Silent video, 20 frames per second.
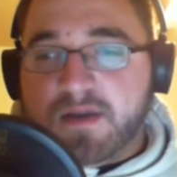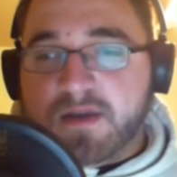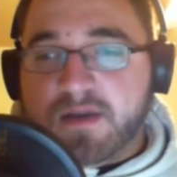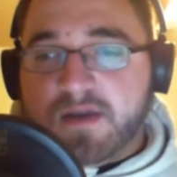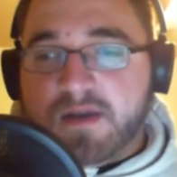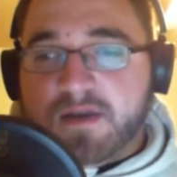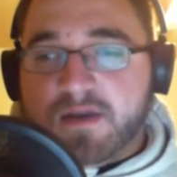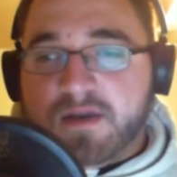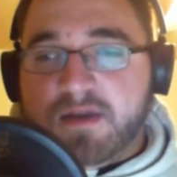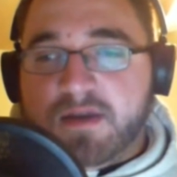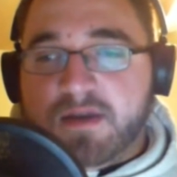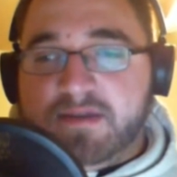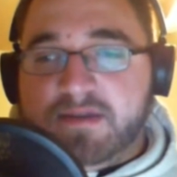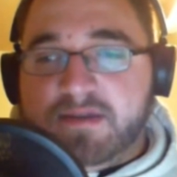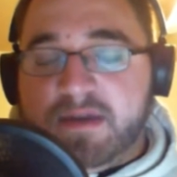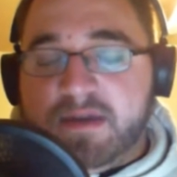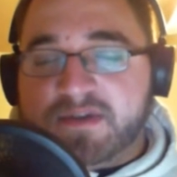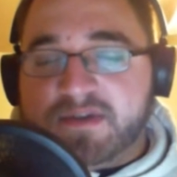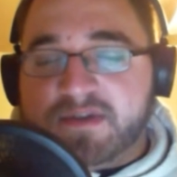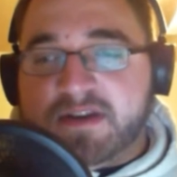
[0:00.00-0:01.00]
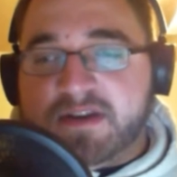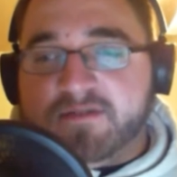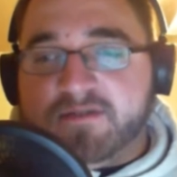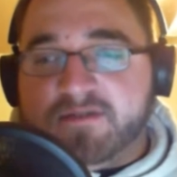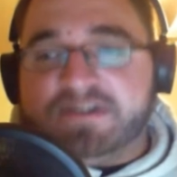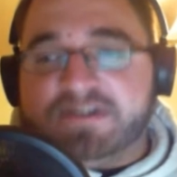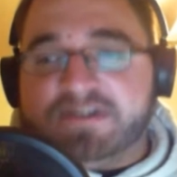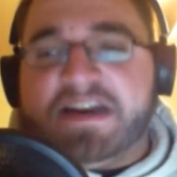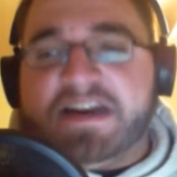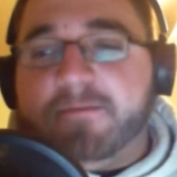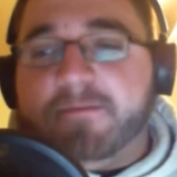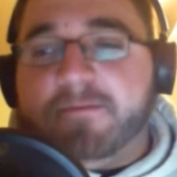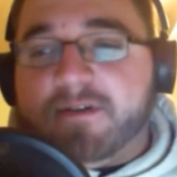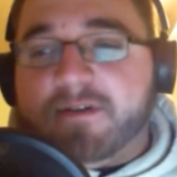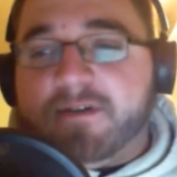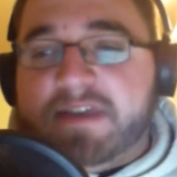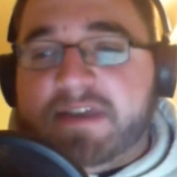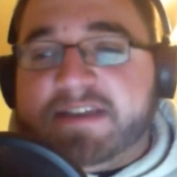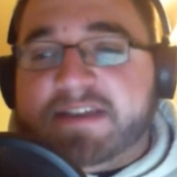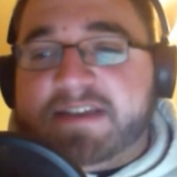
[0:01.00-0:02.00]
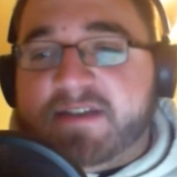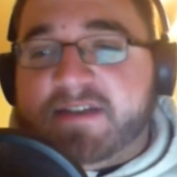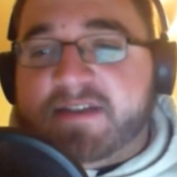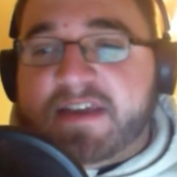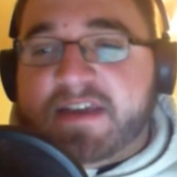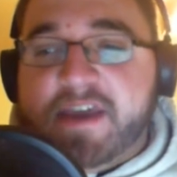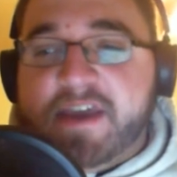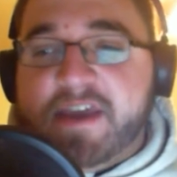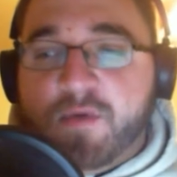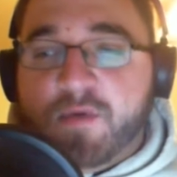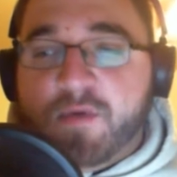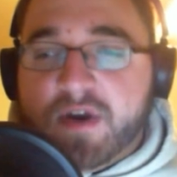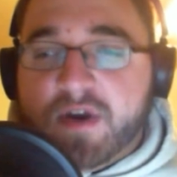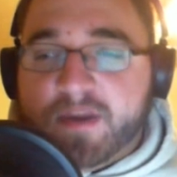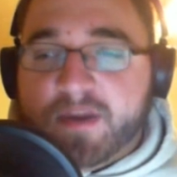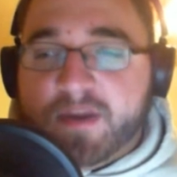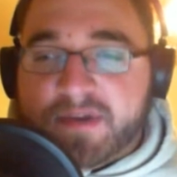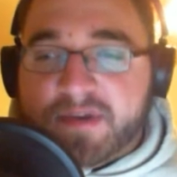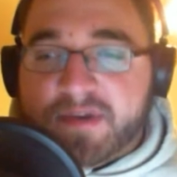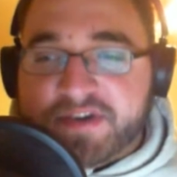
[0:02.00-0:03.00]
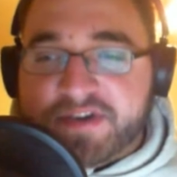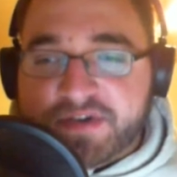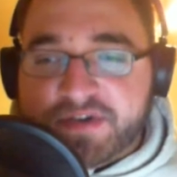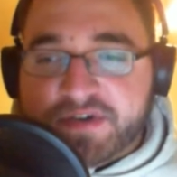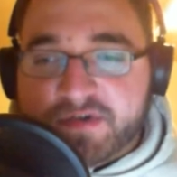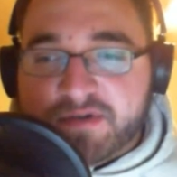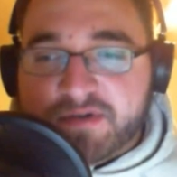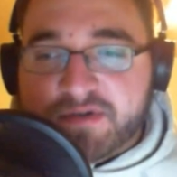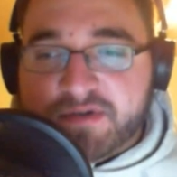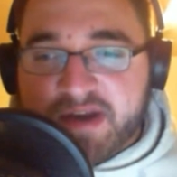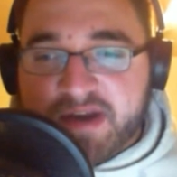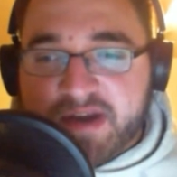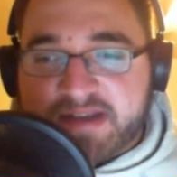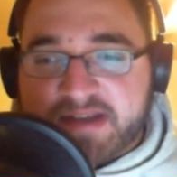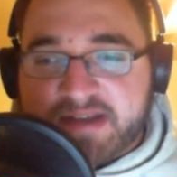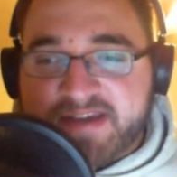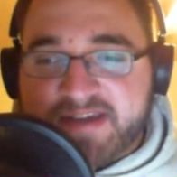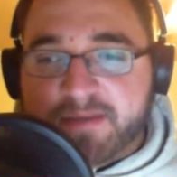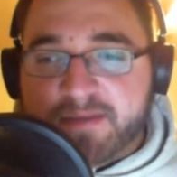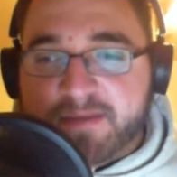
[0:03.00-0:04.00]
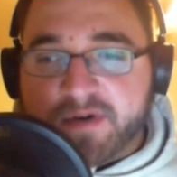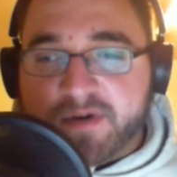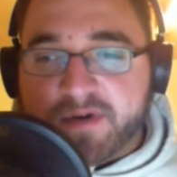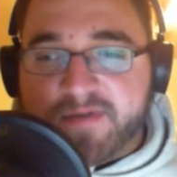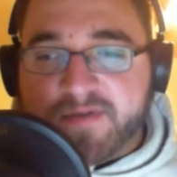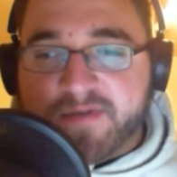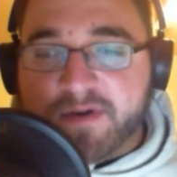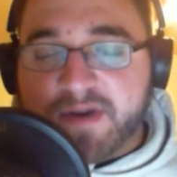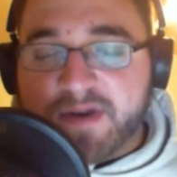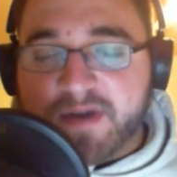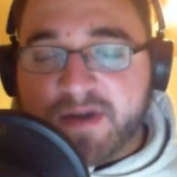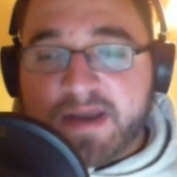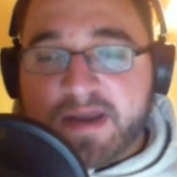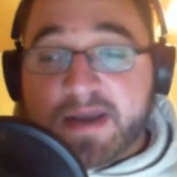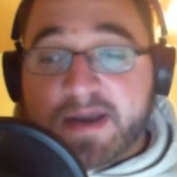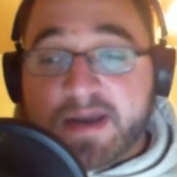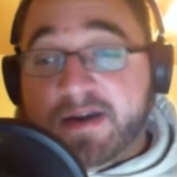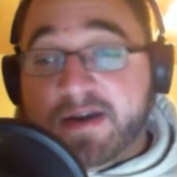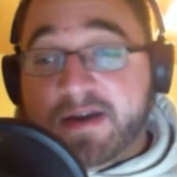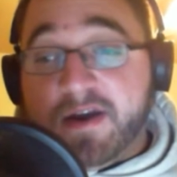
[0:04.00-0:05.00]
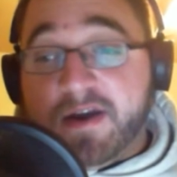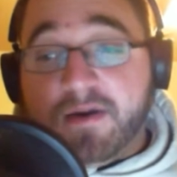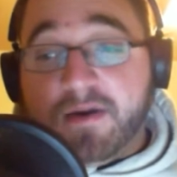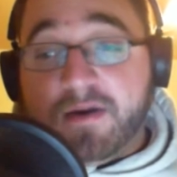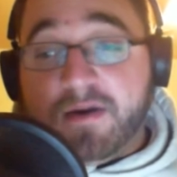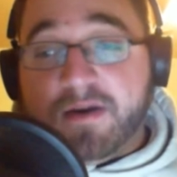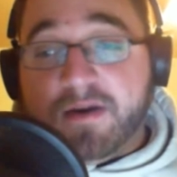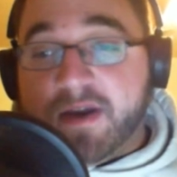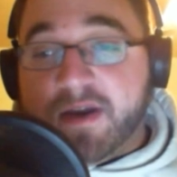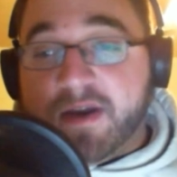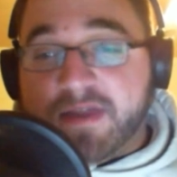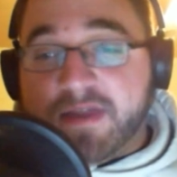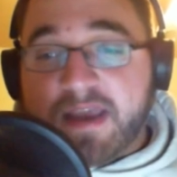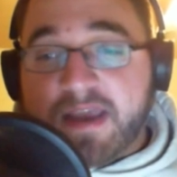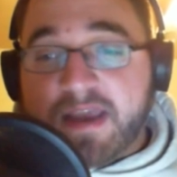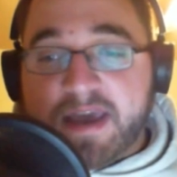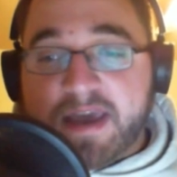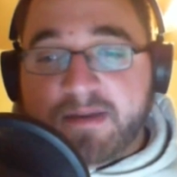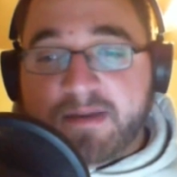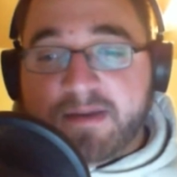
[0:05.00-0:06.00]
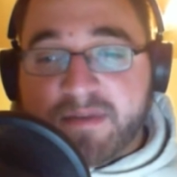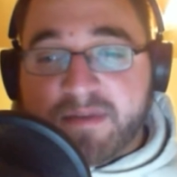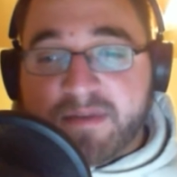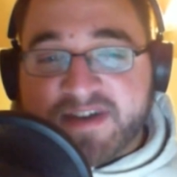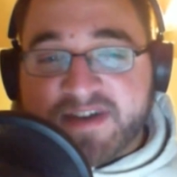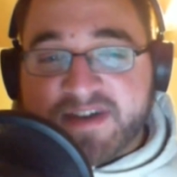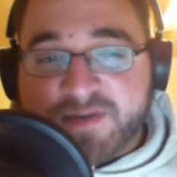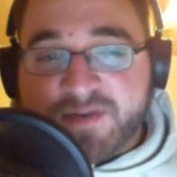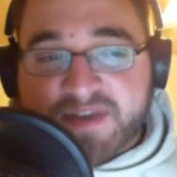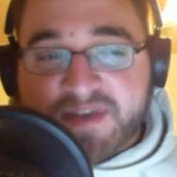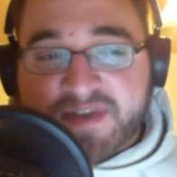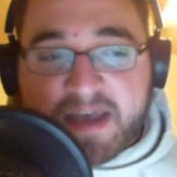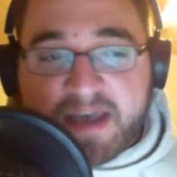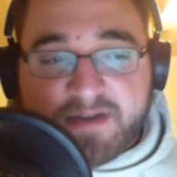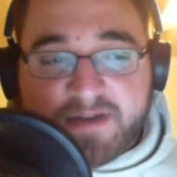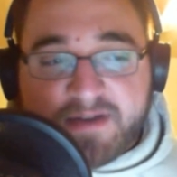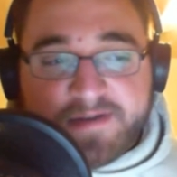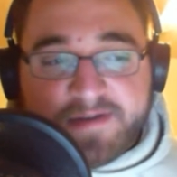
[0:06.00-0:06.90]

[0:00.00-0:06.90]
Is he wants to know if there's any more leaks on the Key One number 2 or their next keyboard phone? No, nothing yet besides what's out there already.